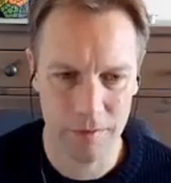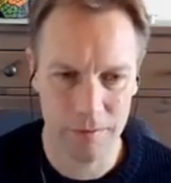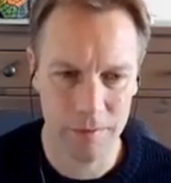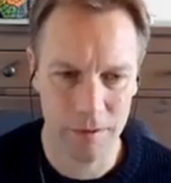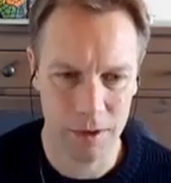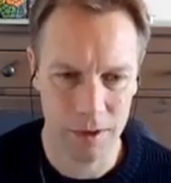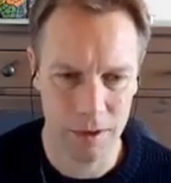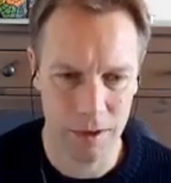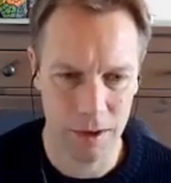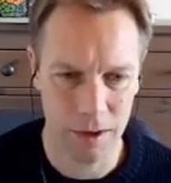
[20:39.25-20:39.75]

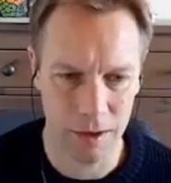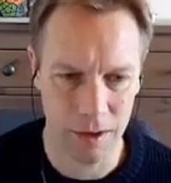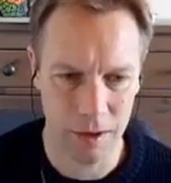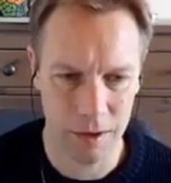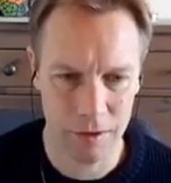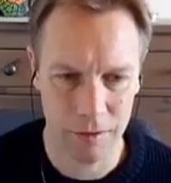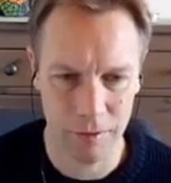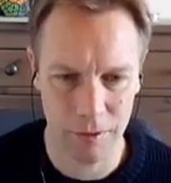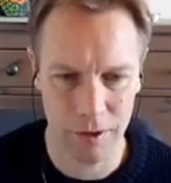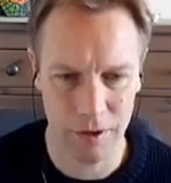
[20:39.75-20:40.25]
this linked
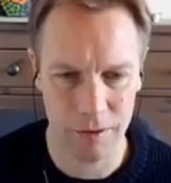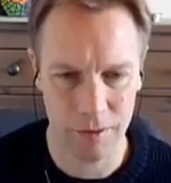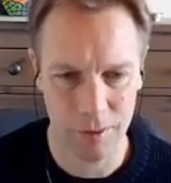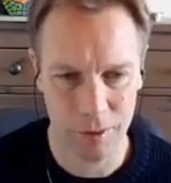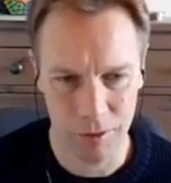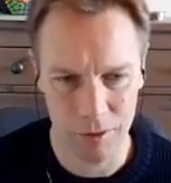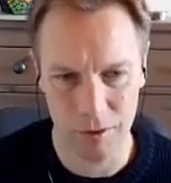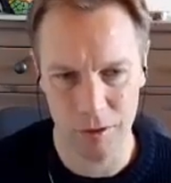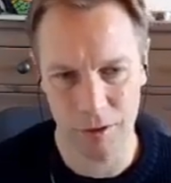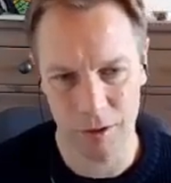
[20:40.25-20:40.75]
list, which is a
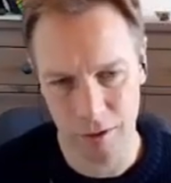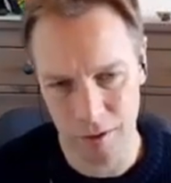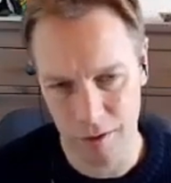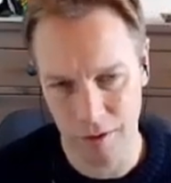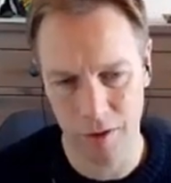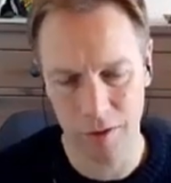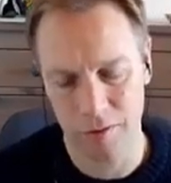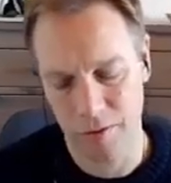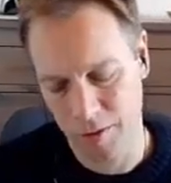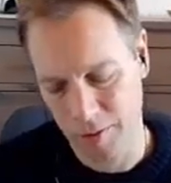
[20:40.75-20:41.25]
pointer to the
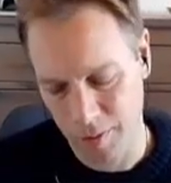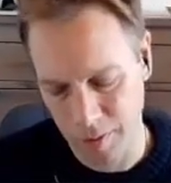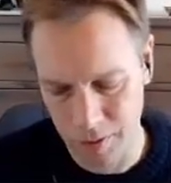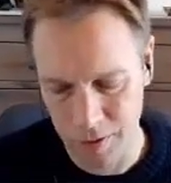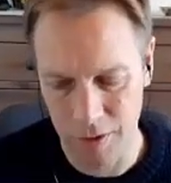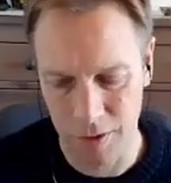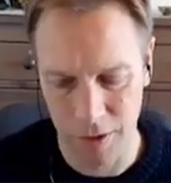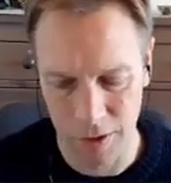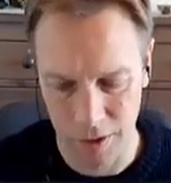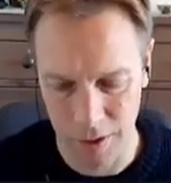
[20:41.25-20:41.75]
node, which
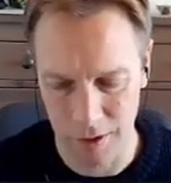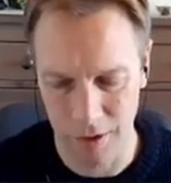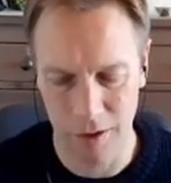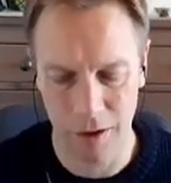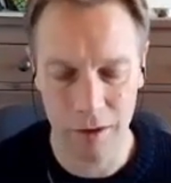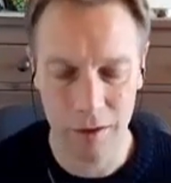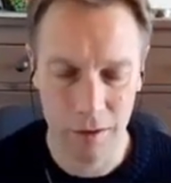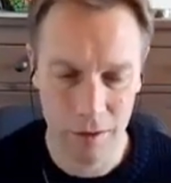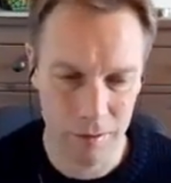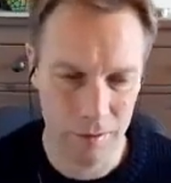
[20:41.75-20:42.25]
points at the
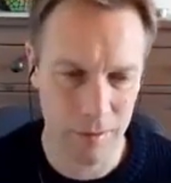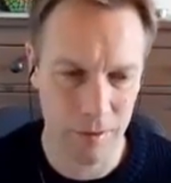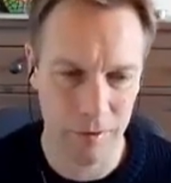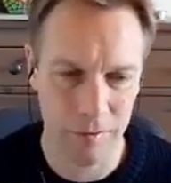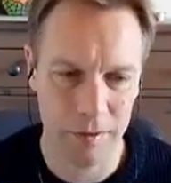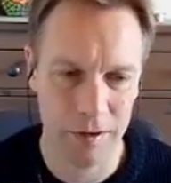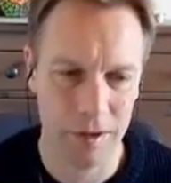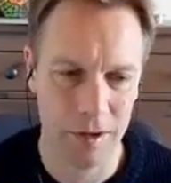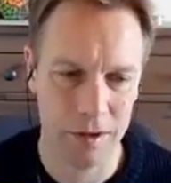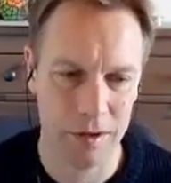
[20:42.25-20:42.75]
other the
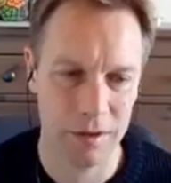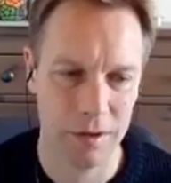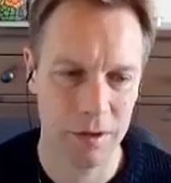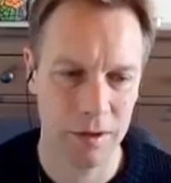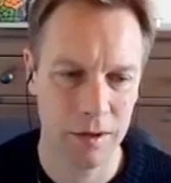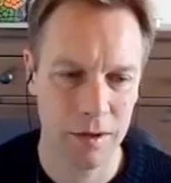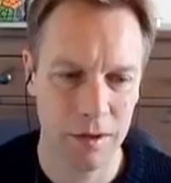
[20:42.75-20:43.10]
previous list.